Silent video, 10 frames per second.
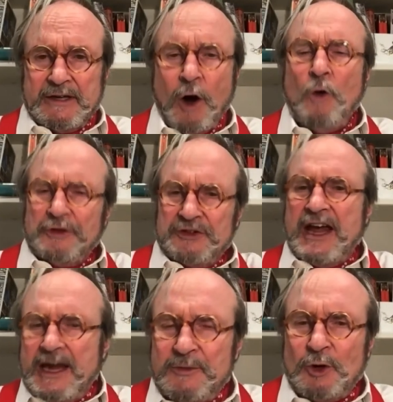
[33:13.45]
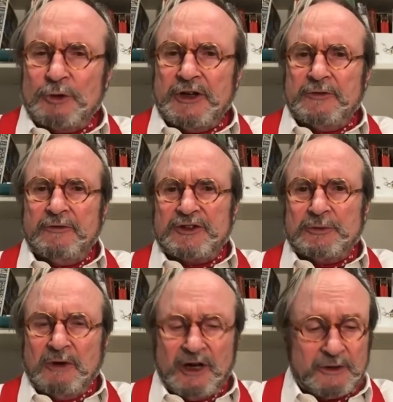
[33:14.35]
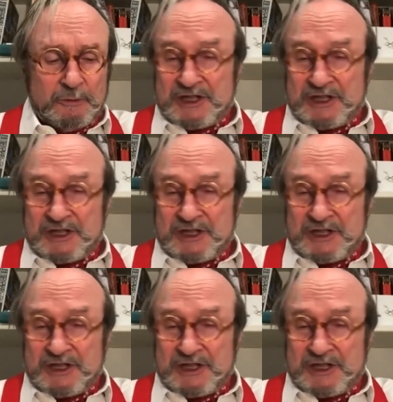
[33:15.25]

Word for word: Oh, there's AIM, the alternative investment market,